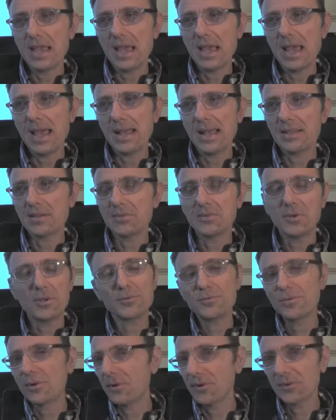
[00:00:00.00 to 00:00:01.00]
and
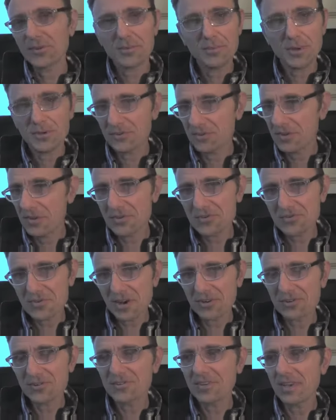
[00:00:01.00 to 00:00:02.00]
not follow so much the
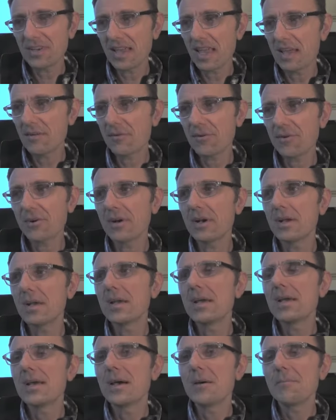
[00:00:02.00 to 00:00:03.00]
instructions I gave her,
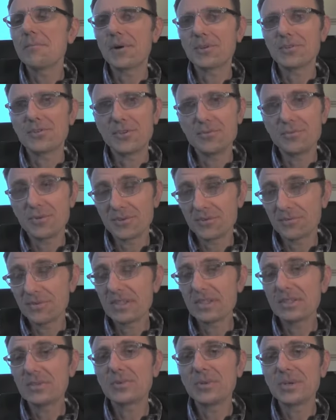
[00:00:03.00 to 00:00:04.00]
but she was
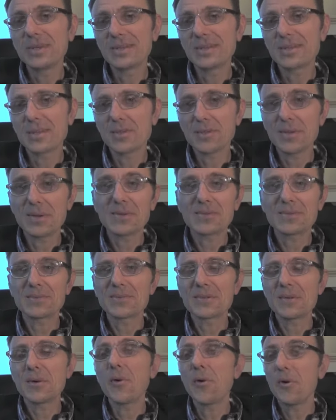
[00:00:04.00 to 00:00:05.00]
really doing the things
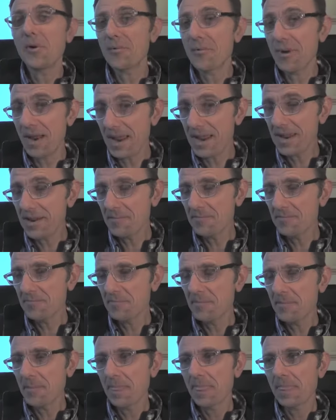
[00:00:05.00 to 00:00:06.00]
her way.
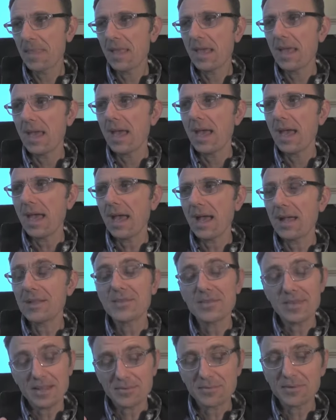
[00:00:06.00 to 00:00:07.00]

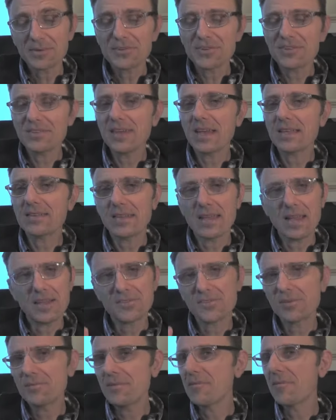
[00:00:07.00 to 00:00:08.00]
And that's what she says, it
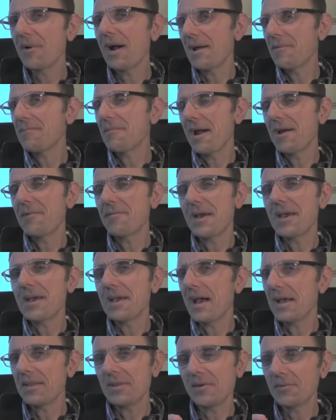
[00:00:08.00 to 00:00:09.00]
has to be my way.
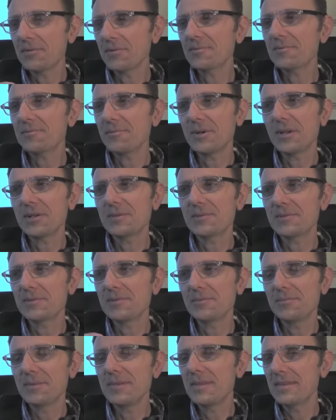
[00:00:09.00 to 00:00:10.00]
I don't want it
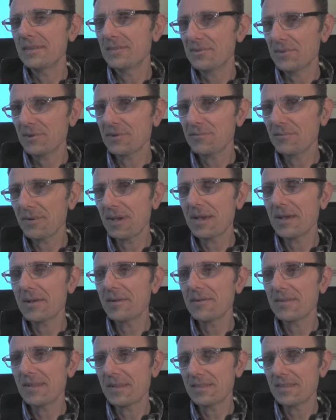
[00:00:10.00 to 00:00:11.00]
to be a certain way
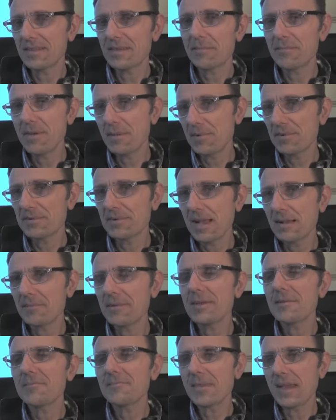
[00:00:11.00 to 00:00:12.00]
that people tell
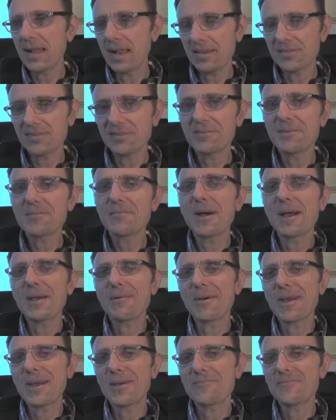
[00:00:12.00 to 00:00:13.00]
me. It has to be my
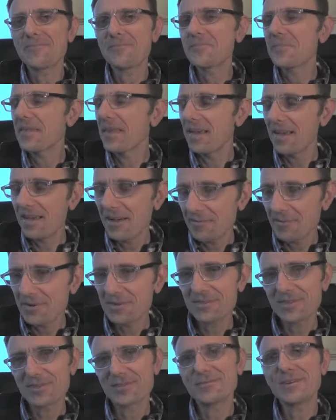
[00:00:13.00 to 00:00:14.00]
way,
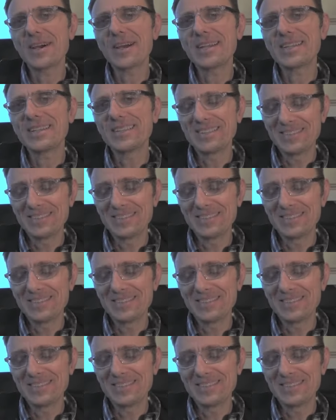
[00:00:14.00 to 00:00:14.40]
which is fine.